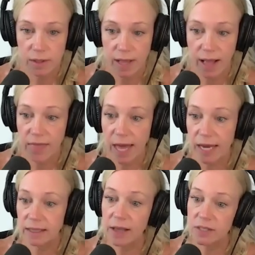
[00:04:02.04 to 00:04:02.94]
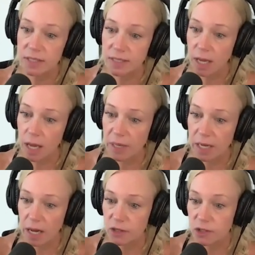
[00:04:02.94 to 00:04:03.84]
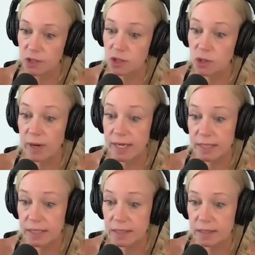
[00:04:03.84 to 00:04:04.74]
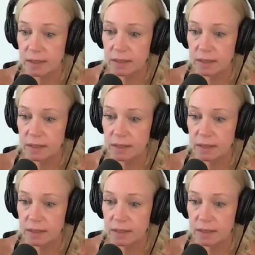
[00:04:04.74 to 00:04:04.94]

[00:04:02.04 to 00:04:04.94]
And that allows us to come at conscious choice.